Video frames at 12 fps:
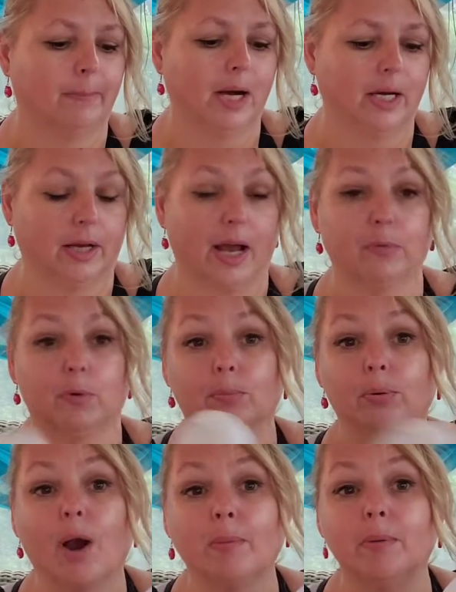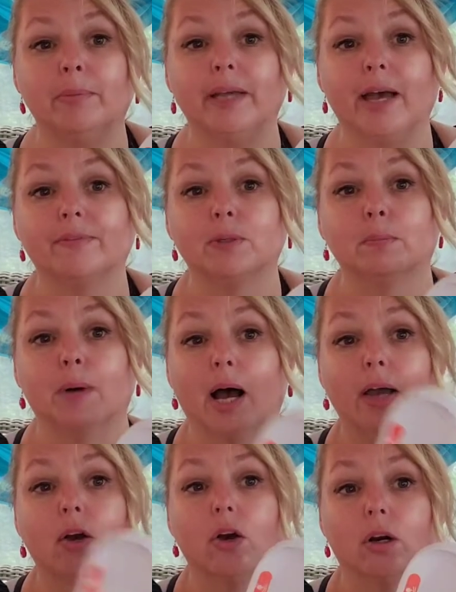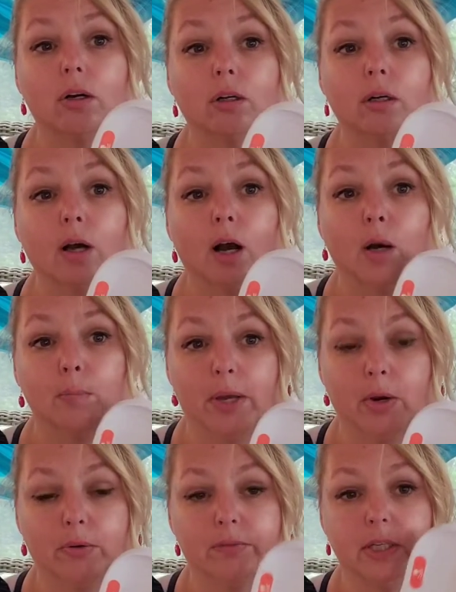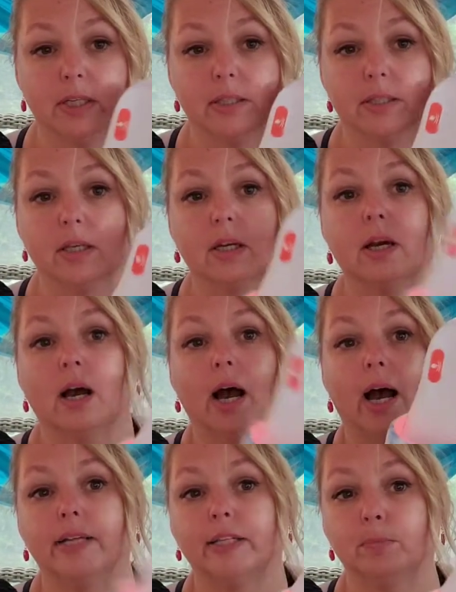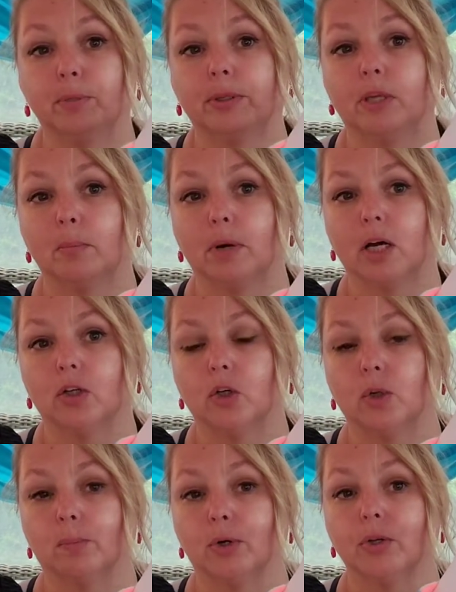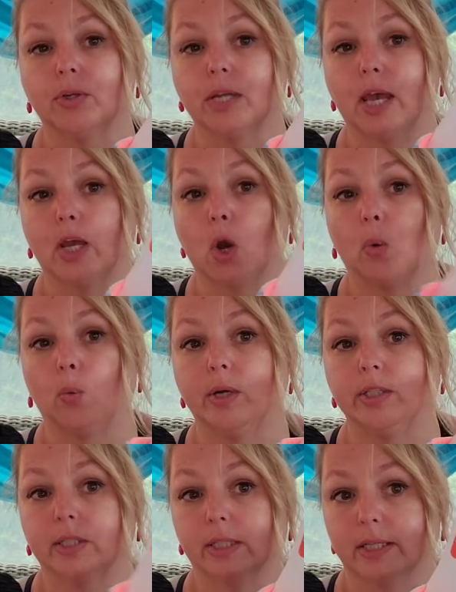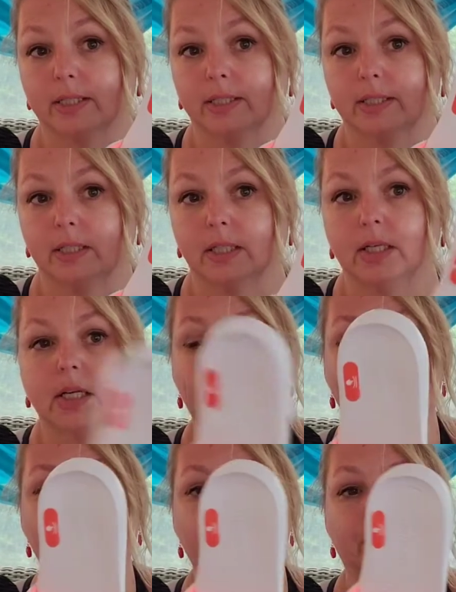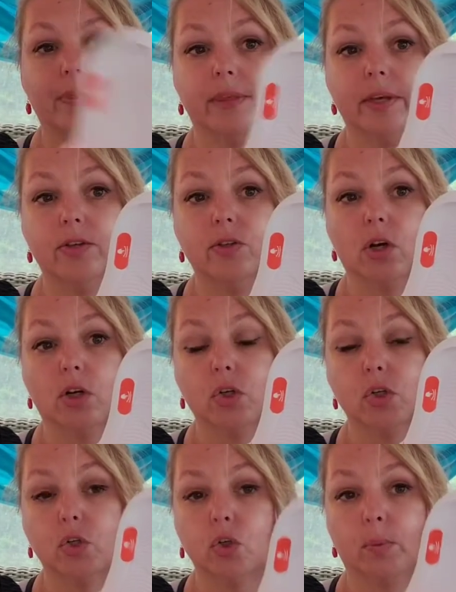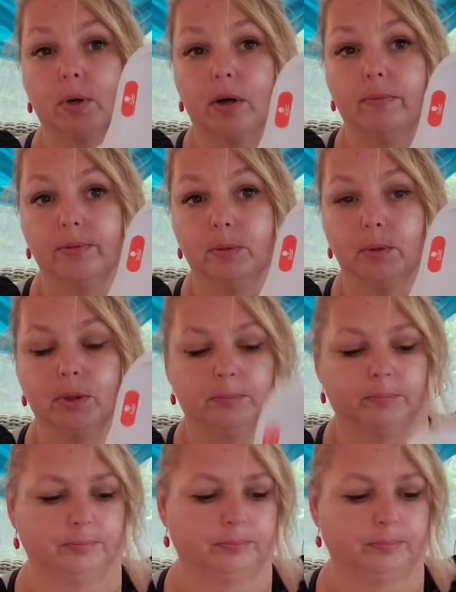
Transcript: But I will probably have to buy her a pair of these. I did put them on her birthday wish list, but these are super comfortable.